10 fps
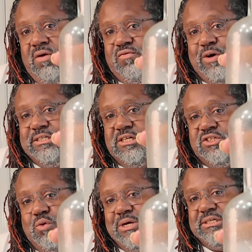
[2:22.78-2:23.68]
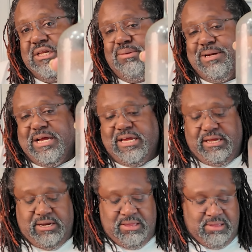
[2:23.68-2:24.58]
Freshly squeezed
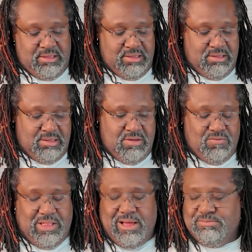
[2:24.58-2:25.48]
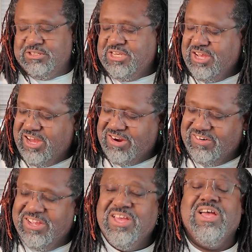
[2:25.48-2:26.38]
lemonade. I'm
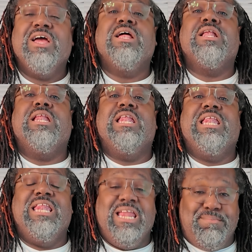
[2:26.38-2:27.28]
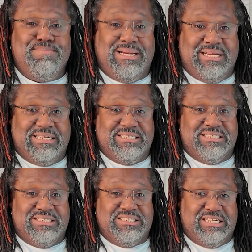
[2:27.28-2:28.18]
sorry.
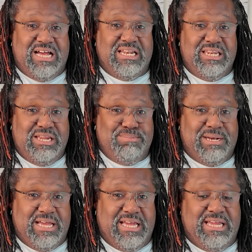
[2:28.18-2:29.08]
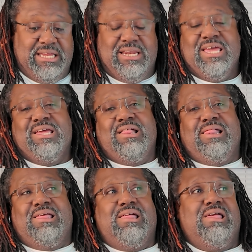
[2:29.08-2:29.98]
Lemons, not lemonade.
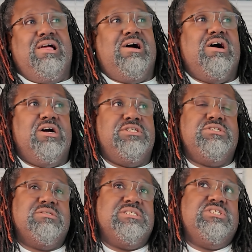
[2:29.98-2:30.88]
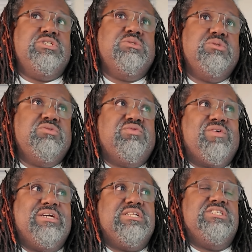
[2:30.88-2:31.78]
You can use
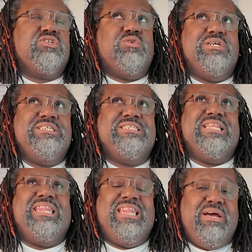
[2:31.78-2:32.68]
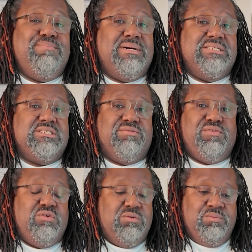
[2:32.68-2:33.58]
freshly squeezed lemons
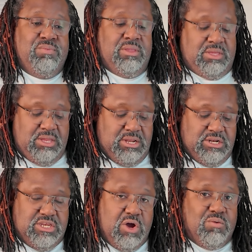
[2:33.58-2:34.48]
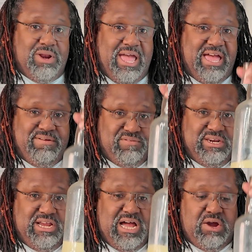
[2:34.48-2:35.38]
if you don't have
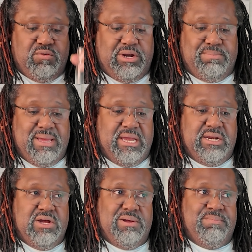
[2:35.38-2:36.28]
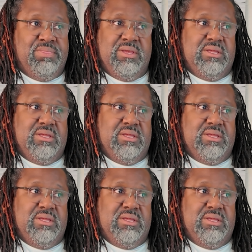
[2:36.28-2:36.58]
any already made up.